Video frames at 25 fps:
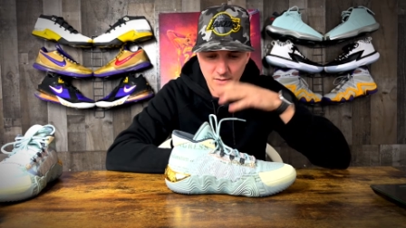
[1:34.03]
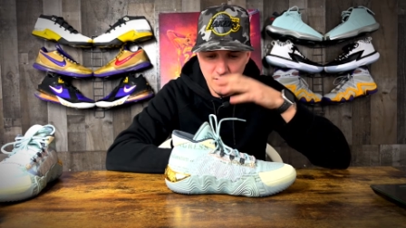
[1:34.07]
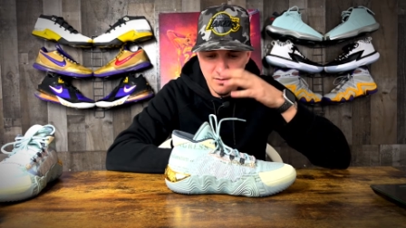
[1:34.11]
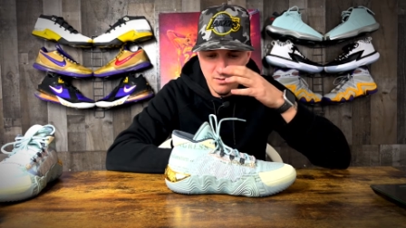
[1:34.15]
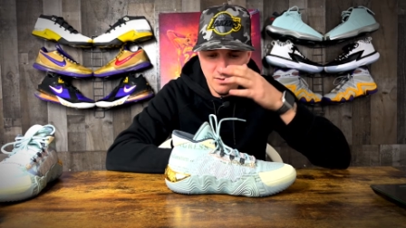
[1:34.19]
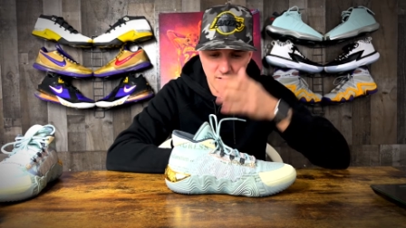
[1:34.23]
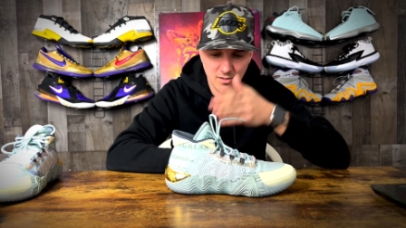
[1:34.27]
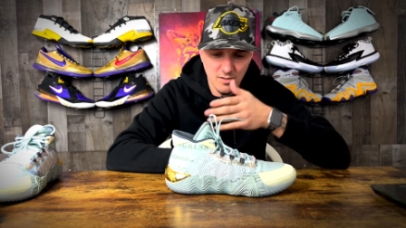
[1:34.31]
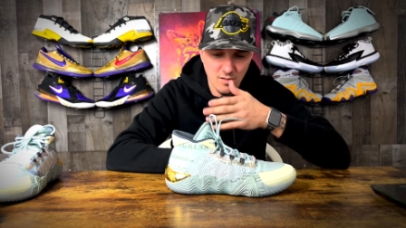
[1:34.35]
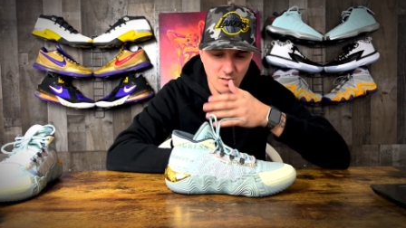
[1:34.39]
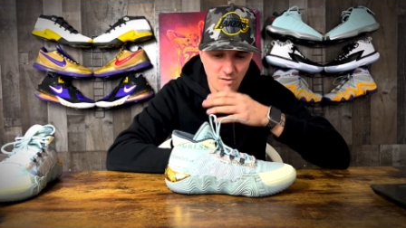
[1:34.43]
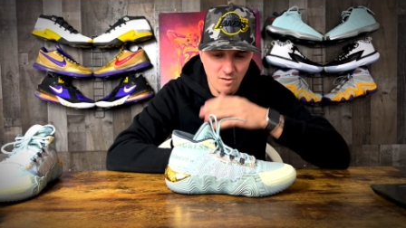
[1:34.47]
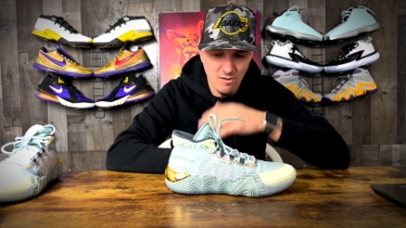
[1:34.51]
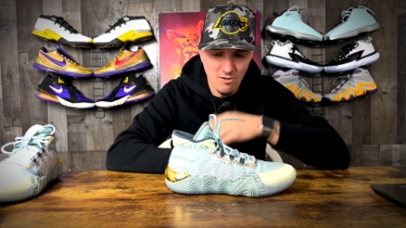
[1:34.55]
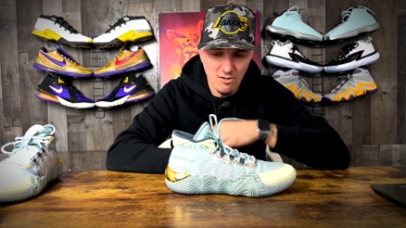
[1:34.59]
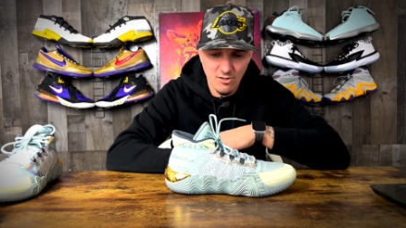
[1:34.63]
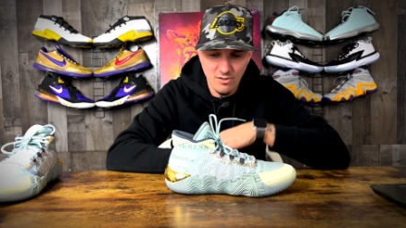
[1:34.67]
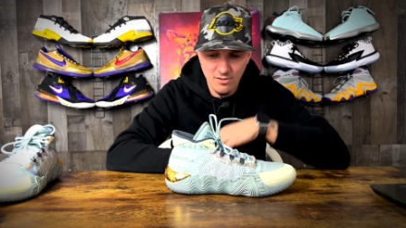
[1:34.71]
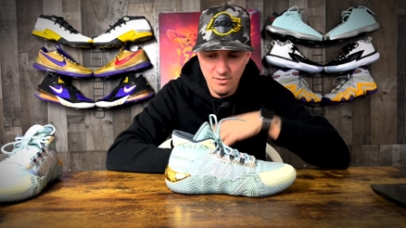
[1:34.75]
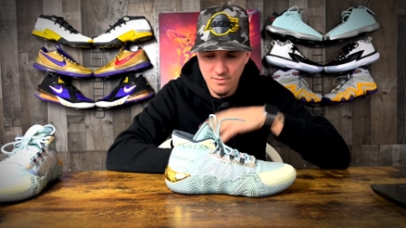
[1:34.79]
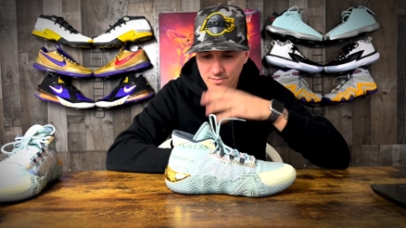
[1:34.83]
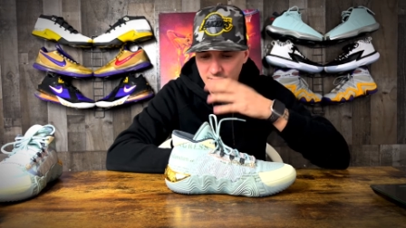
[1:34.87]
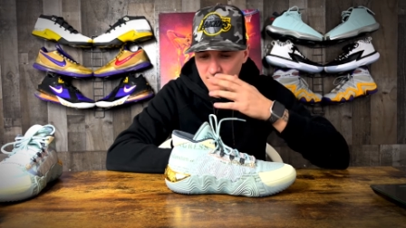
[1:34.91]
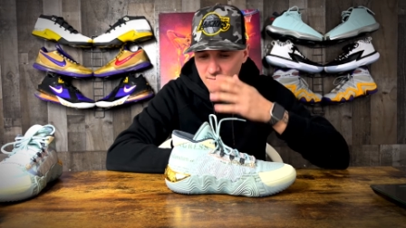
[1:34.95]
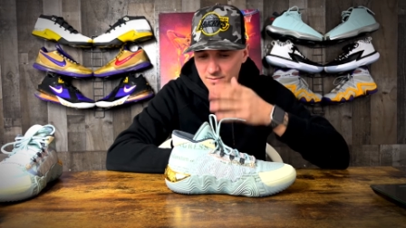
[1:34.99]
the
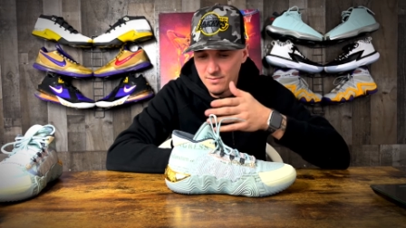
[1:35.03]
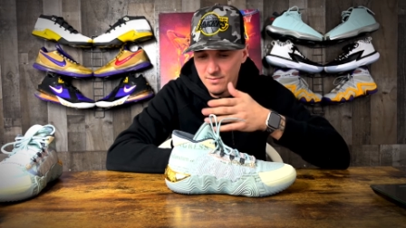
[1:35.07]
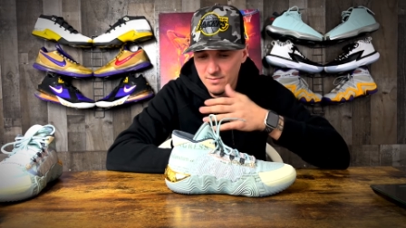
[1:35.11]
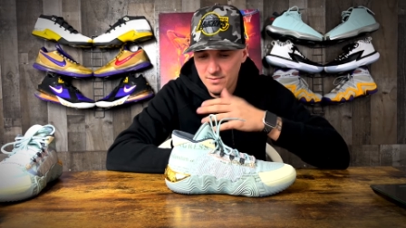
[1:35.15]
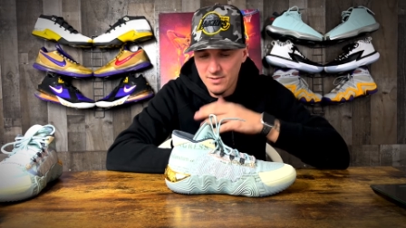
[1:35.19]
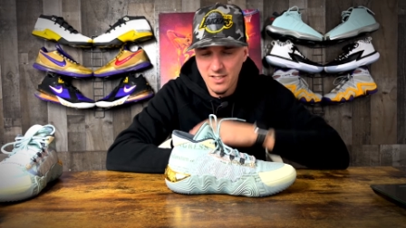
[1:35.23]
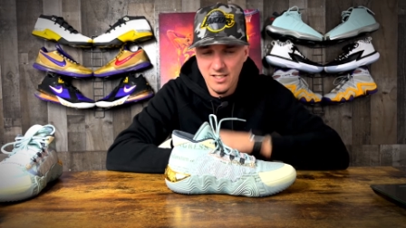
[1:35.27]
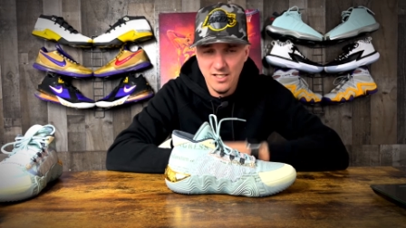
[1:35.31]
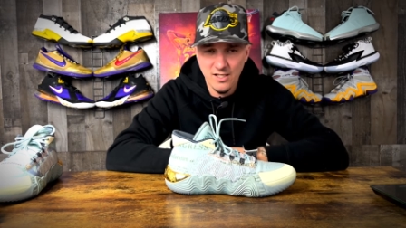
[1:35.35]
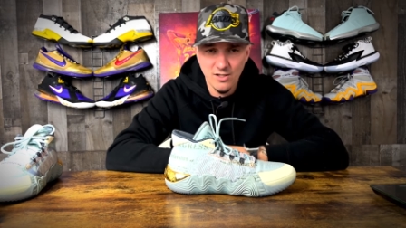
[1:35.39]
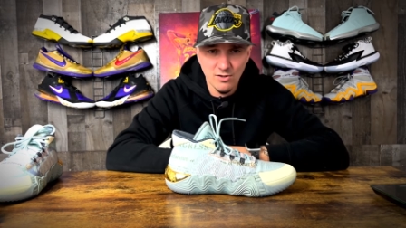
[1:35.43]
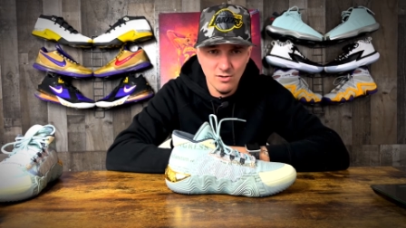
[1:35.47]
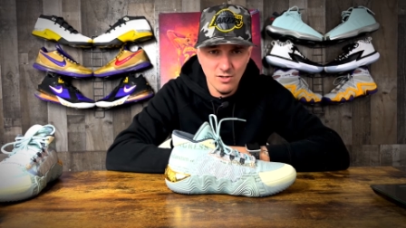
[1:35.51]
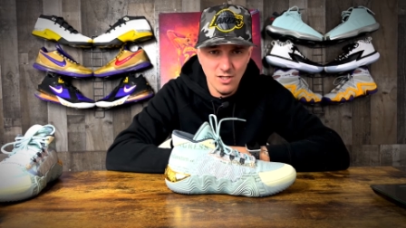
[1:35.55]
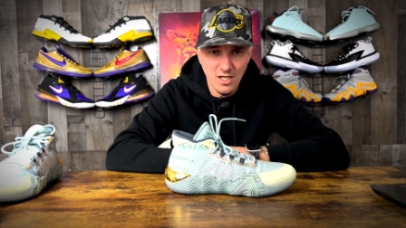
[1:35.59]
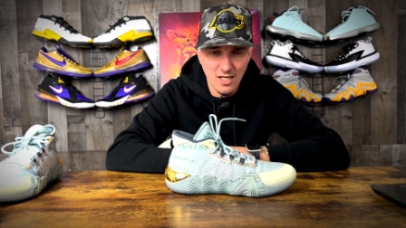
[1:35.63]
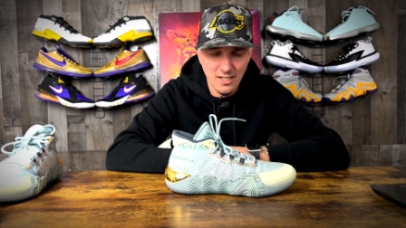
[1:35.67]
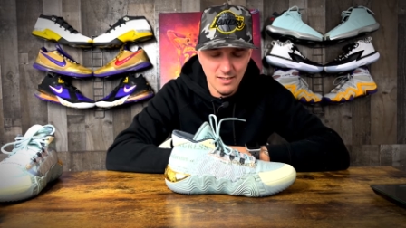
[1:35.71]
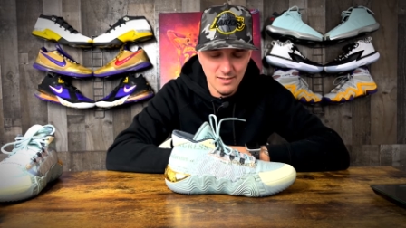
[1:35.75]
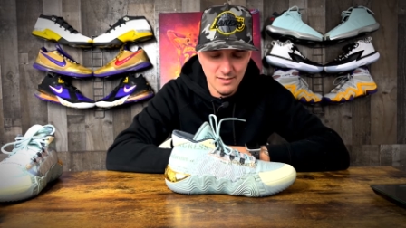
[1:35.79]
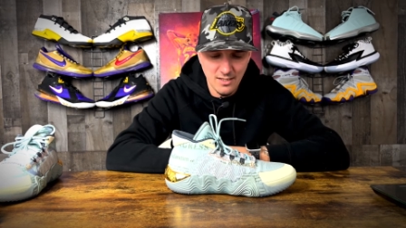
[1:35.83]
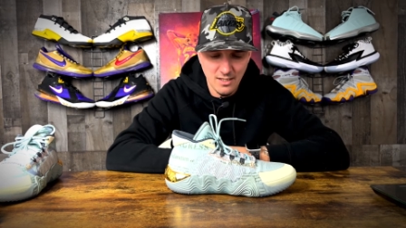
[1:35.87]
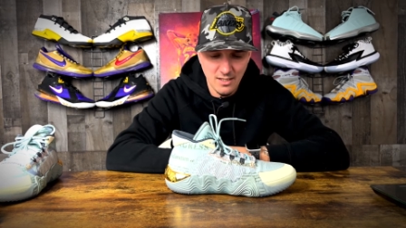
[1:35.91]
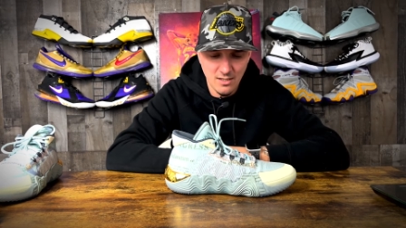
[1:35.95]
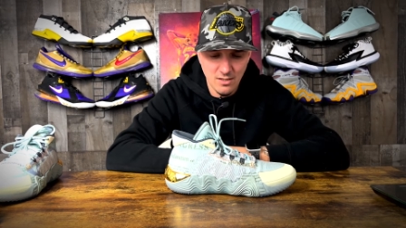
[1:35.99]
tongue, the heel
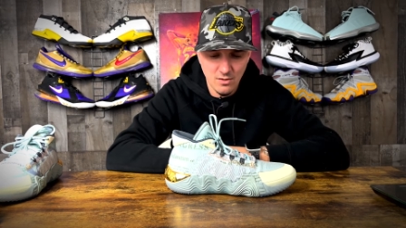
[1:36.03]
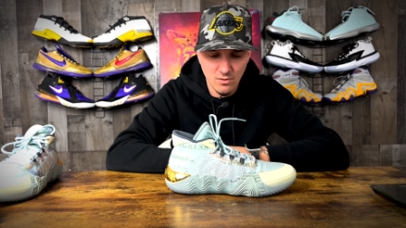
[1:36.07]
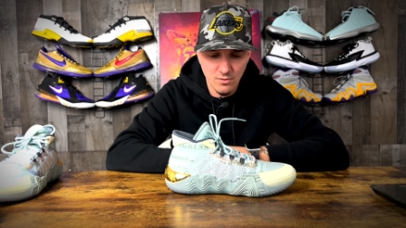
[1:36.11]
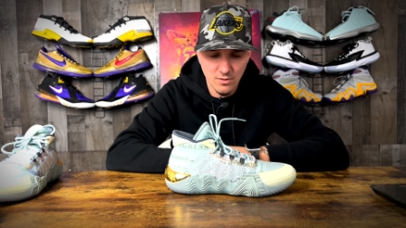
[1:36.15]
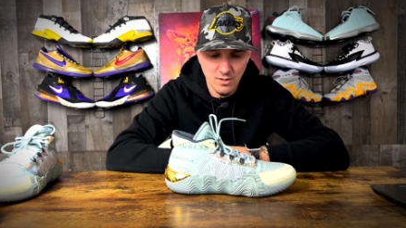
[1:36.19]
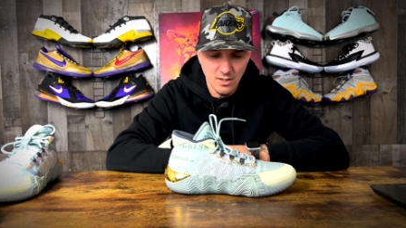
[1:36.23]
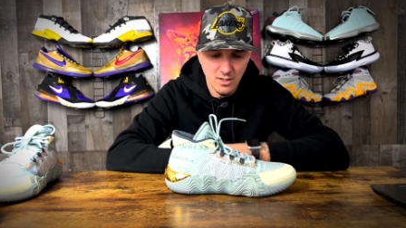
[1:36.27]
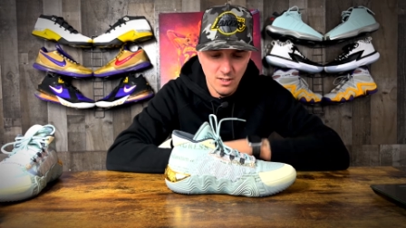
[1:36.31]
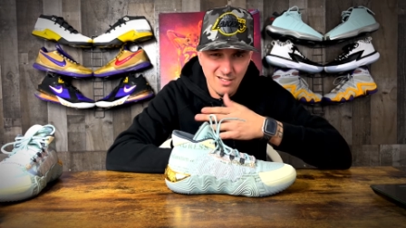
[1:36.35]
lockdown.